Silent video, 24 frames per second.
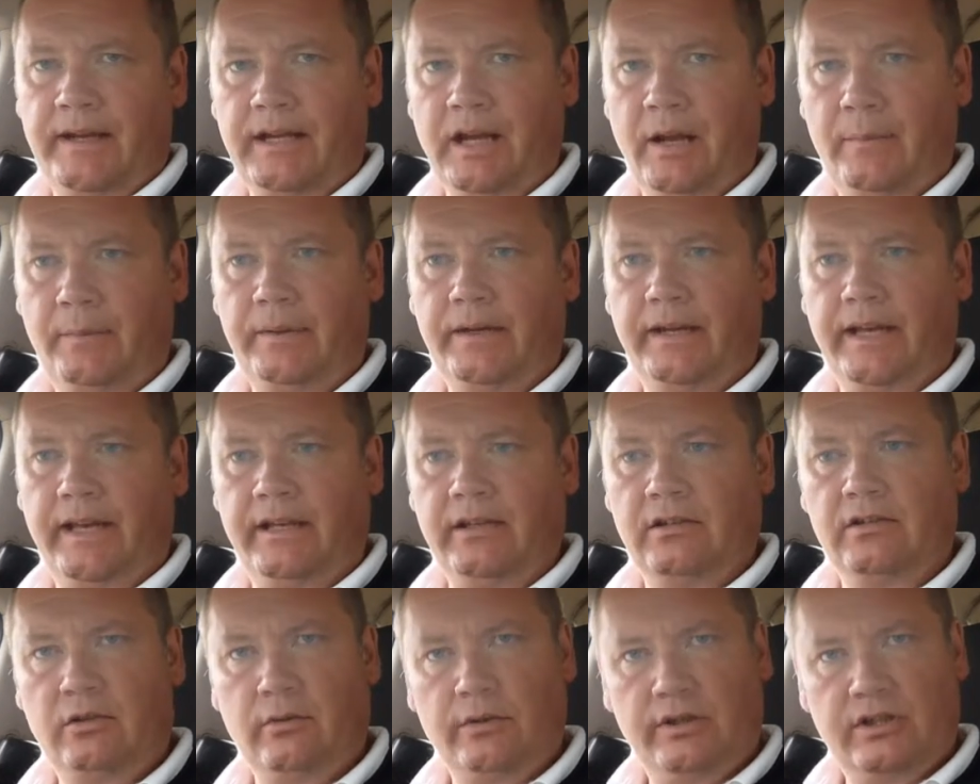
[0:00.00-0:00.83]
back up
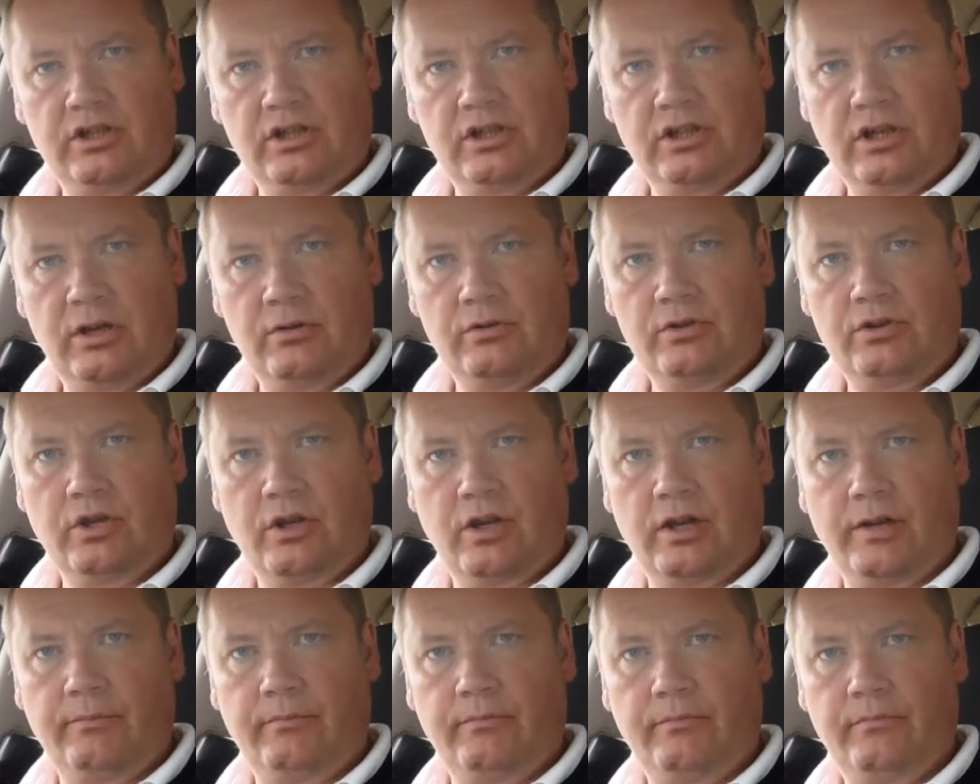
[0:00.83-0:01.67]
again, do it in slow
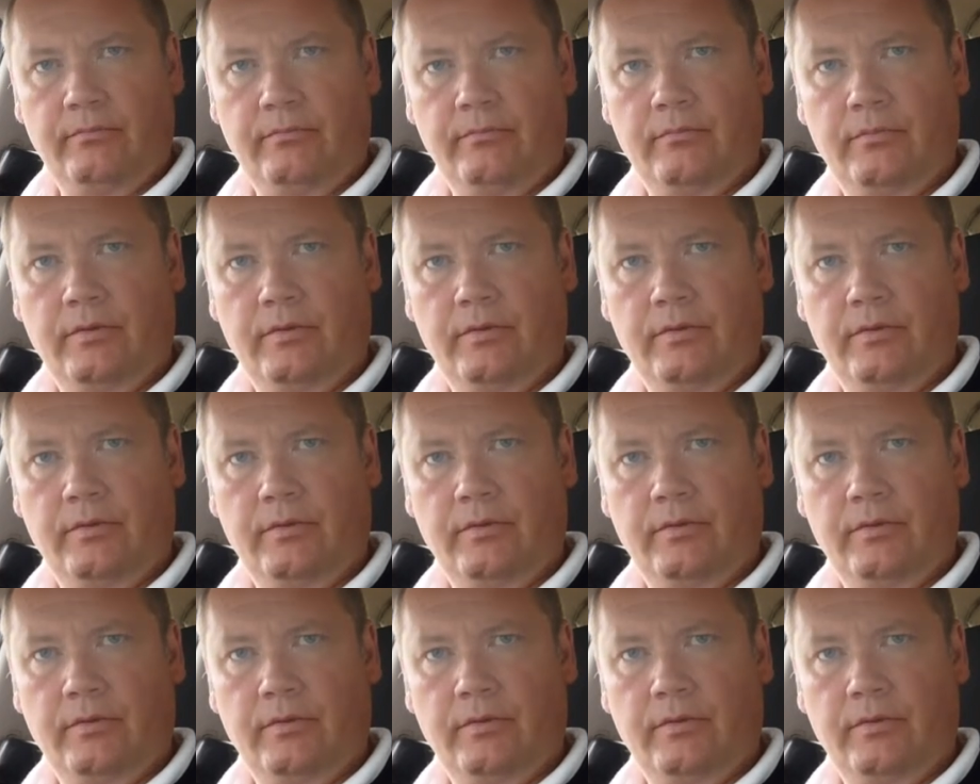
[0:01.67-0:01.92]
time.